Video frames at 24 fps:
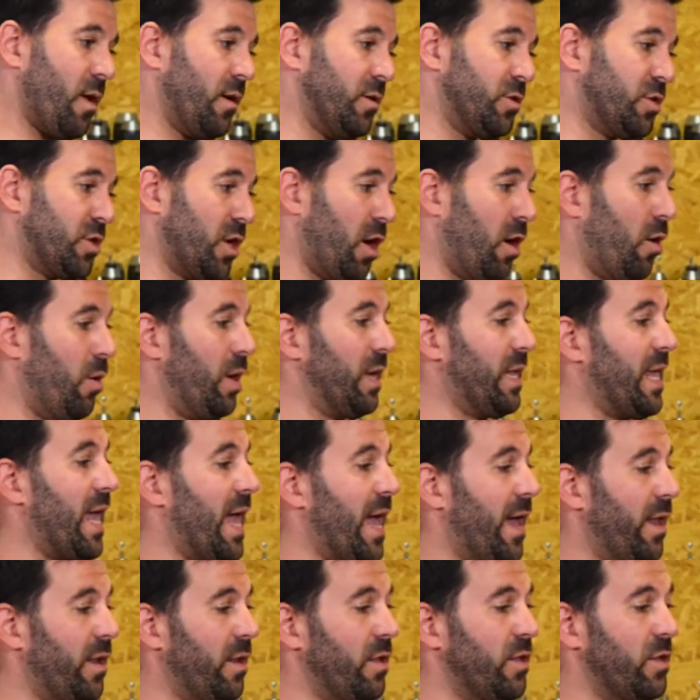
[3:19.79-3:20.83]
So
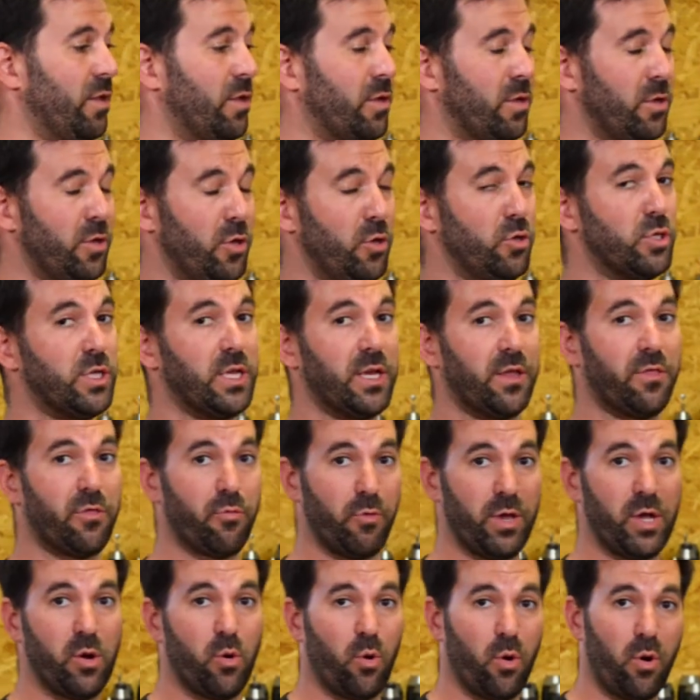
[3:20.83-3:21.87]
again, using a
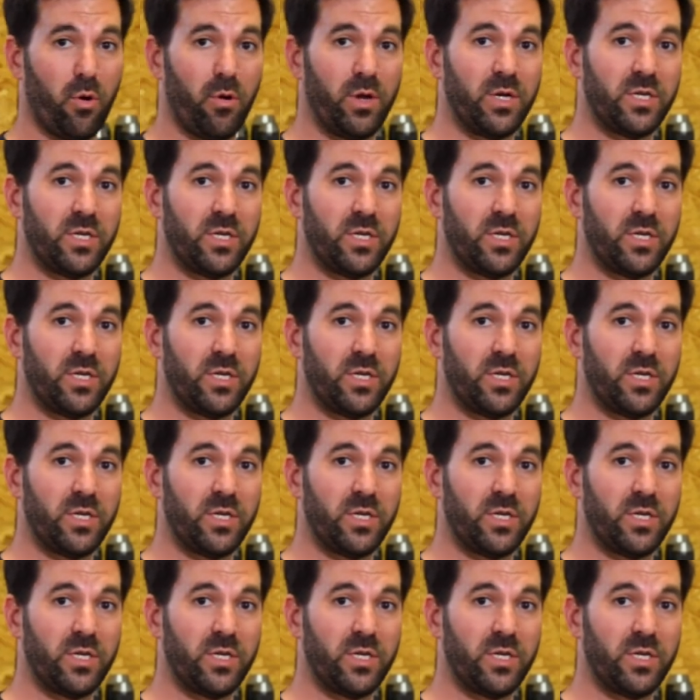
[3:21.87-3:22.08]
3/4